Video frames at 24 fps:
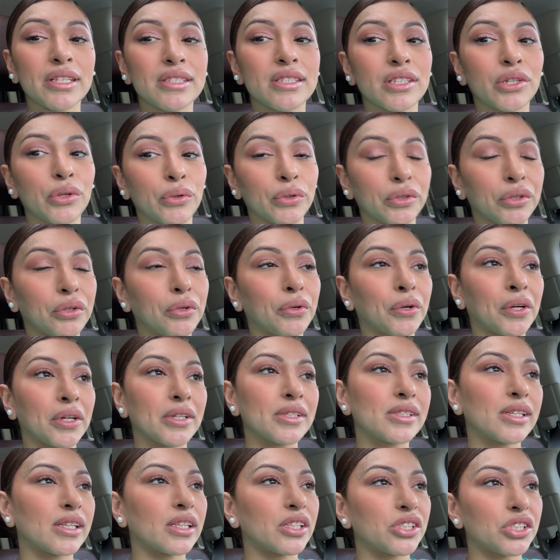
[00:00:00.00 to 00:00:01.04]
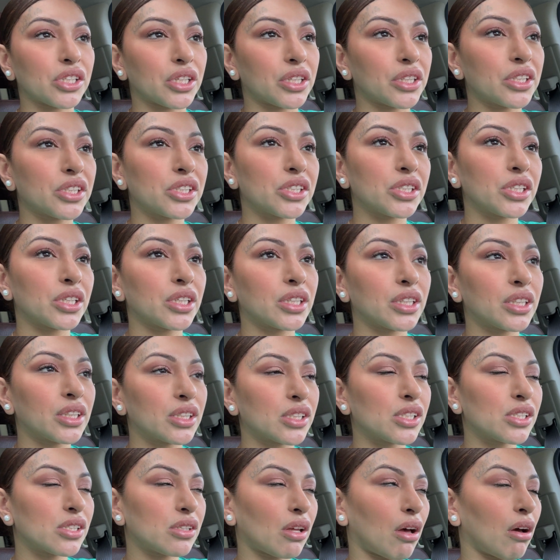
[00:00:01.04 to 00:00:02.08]
go to court and see the judge.
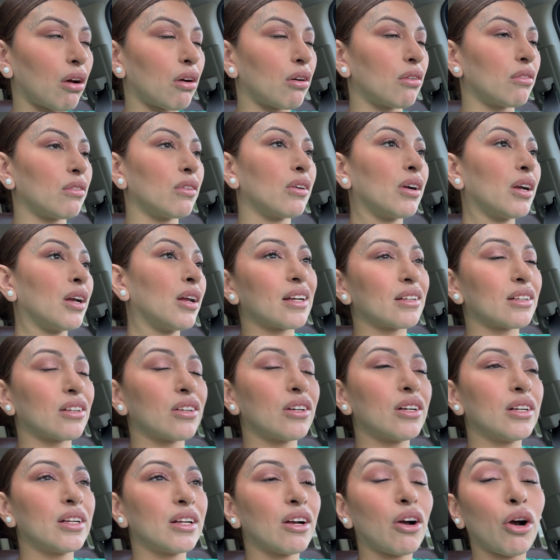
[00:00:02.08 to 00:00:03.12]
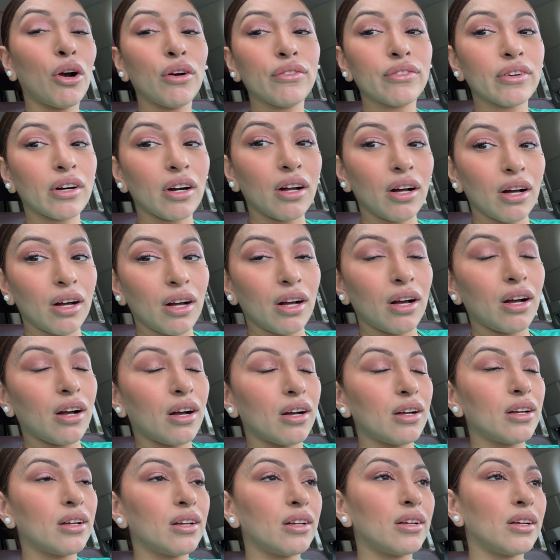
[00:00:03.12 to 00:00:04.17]
So
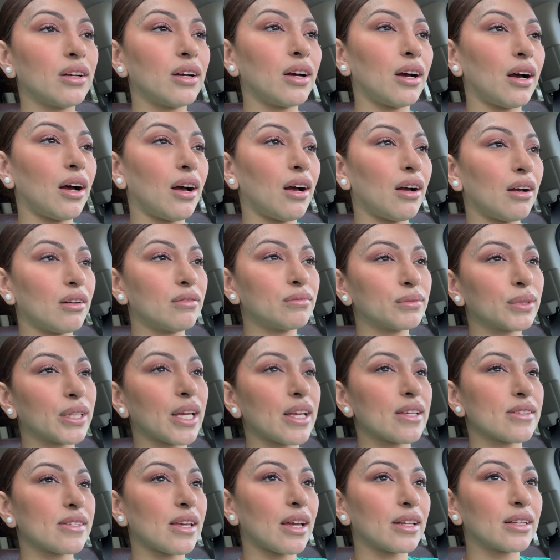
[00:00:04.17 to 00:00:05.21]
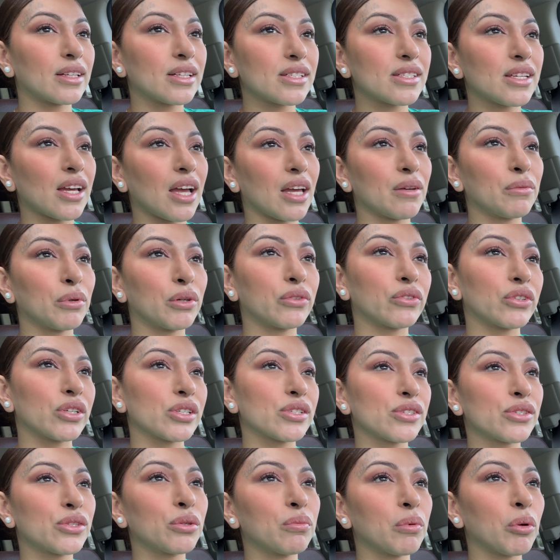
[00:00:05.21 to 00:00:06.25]
overall, yes, I did time over a
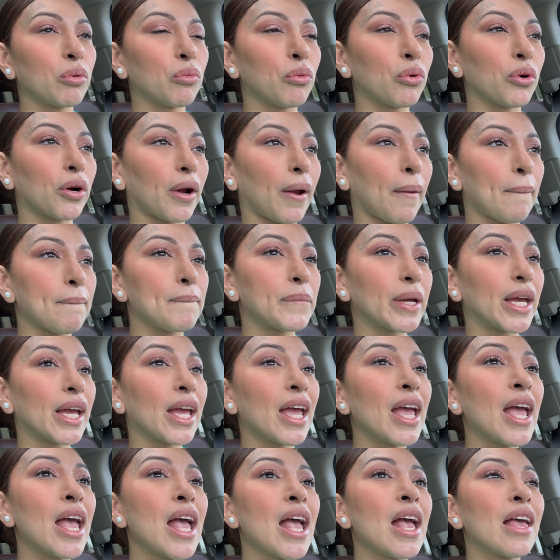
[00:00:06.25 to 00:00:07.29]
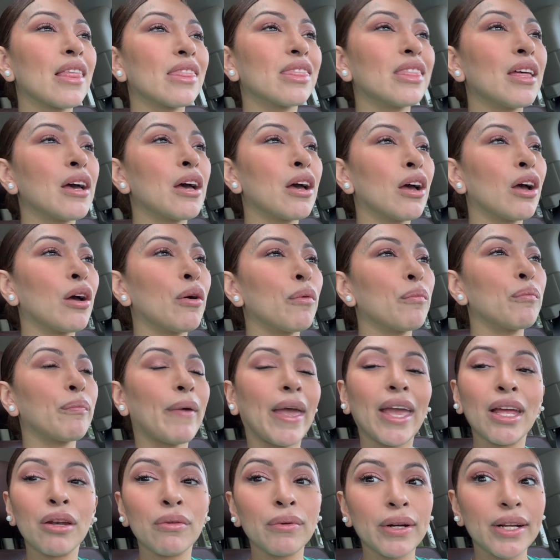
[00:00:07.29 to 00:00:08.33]
stupid warrant. But the
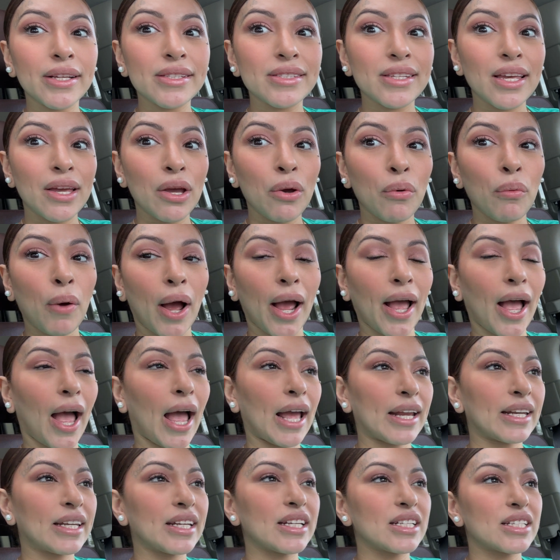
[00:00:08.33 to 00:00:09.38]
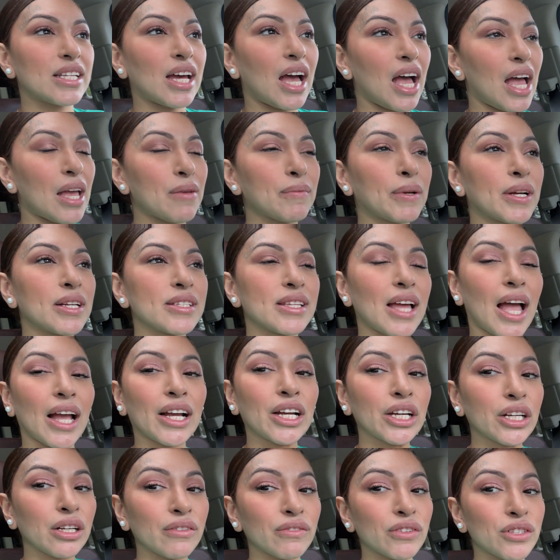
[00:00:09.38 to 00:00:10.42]
main reason why I did time, because I
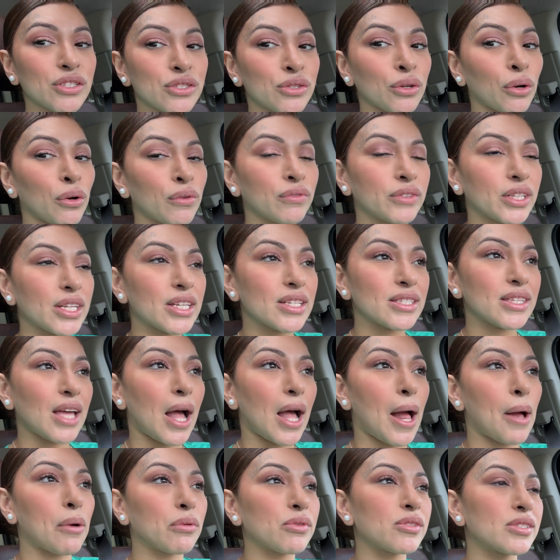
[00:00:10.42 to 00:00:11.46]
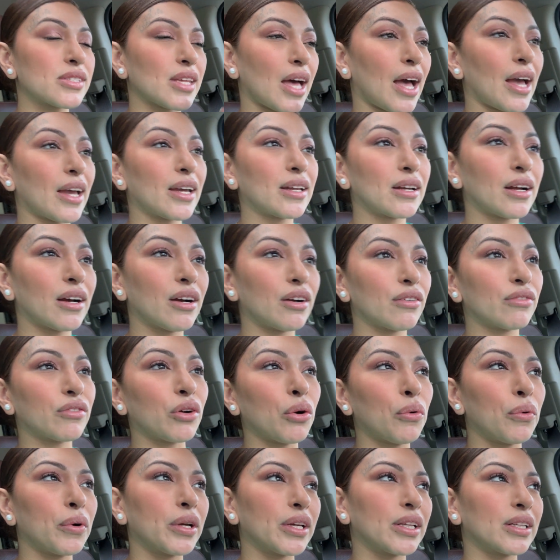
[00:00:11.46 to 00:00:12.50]
could have resolved this outside of
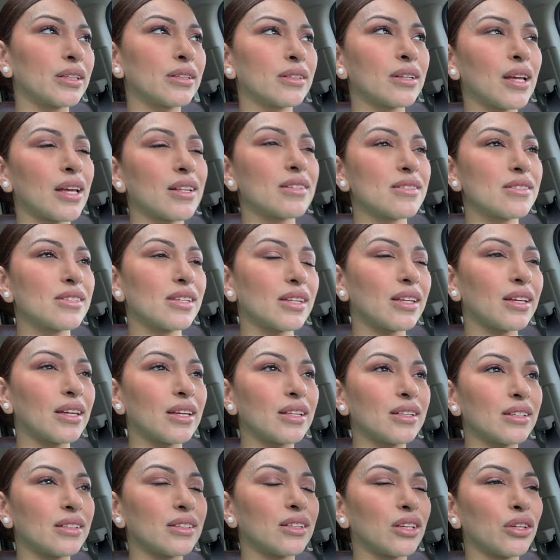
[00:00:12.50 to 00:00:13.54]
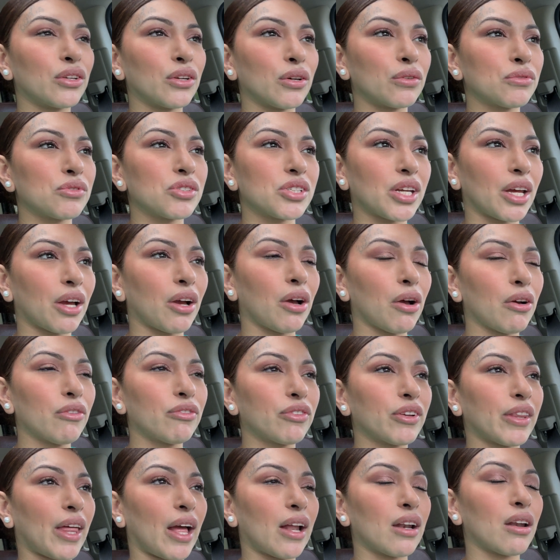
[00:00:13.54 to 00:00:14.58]
going and sitting in, you know, jail
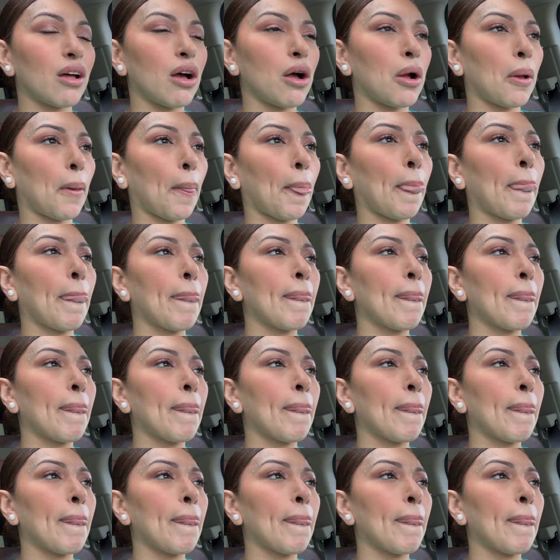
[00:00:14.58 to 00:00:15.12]
for that long.